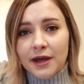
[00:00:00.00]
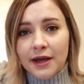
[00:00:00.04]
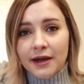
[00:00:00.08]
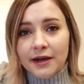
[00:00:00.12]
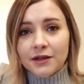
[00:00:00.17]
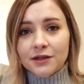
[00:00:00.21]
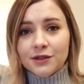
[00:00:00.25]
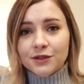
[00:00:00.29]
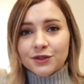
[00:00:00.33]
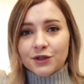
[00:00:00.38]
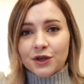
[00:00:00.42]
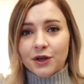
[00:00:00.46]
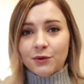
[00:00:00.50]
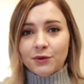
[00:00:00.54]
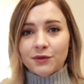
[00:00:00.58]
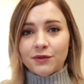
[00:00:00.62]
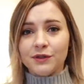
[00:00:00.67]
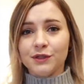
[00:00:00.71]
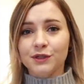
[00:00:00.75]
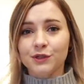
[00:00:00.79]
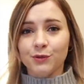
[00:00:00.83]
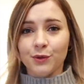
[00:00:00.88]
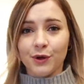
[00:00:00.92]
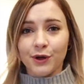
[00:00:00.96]
I'm gonna start with
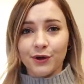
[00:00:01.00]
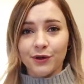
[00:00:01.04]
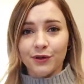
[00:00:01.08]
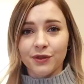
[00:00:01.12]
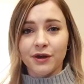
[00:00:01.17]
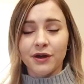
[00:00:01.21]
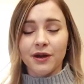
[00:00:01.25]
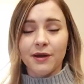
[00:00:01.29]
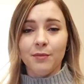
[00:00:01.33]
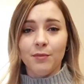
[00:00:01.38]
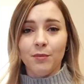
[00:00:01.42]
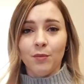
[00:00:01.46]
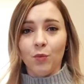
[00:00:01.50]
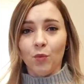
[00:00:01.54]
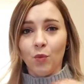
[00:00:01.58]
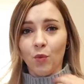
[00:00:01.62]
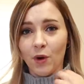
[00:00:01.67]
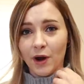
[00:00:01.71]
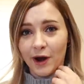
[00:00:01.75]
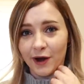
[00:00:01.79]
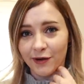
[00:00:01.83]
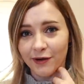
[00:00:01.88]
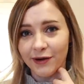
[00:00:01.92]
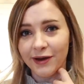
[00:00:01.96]
the sweater that I'm
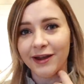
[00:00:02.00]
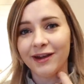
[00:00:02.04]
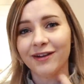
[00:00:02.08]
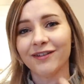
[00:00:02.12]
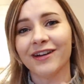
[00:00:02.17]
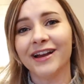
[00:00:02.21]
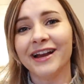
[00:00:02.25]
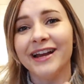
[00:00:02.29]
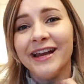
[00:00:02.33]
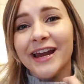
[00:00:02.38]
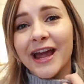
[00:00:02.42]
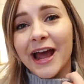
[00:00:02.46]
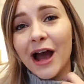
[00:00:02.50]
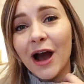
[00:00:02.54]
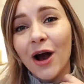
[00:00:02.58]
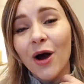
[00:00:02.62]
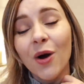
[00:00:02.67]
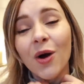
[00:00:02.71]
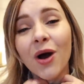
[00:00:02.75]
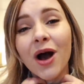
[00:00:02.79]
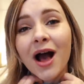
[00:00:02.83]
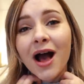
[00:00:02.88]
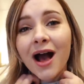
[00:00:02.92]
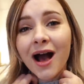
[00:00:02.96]
wearing right
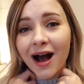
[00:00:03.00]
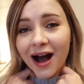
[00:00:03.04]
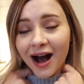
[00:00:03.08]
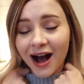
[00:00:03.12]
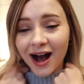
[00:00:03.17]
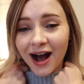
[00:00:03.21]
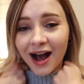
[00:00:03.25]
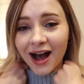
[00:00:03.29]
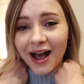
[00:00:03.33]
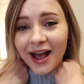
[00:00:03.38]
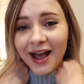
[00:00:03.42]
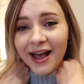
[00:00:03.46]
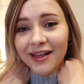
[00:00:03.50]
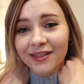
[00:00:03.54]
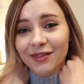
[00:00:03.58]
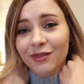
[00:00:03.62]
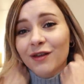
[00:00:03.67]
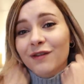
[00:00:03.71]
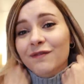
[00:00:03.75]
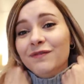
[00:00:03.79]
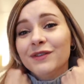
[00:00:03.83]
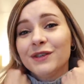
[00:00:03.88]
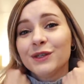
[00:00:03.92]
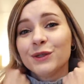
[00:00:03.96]
now. I
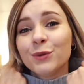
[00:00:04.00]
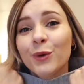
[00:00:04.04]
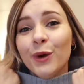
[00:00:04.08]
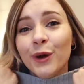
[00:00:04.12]
love this